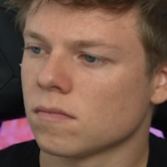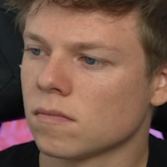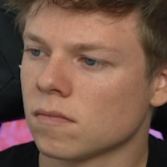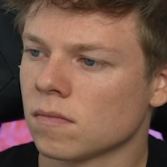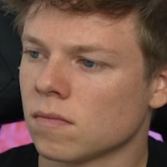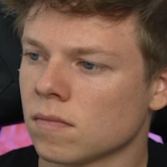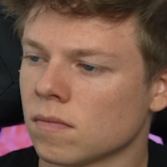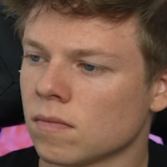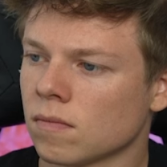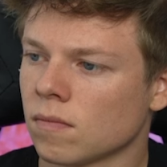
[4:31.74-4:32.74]

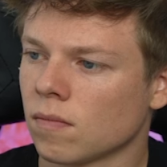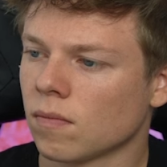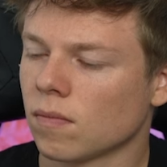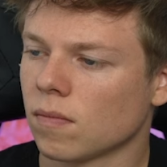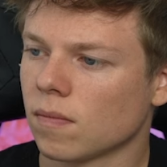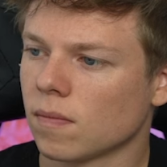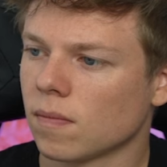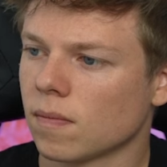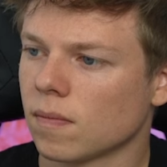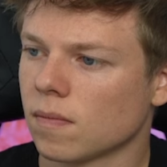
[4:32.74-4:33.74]

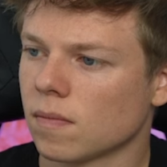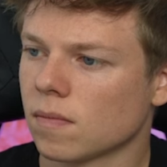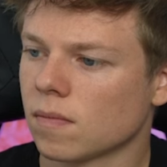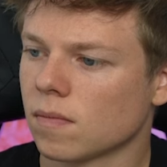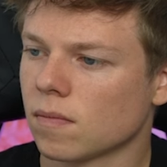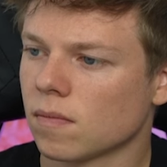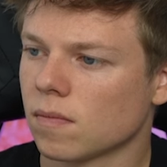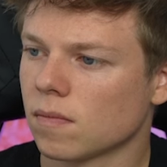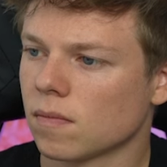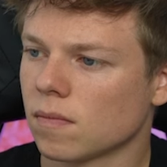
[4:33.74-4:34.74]
No words are spoken by the person on screen.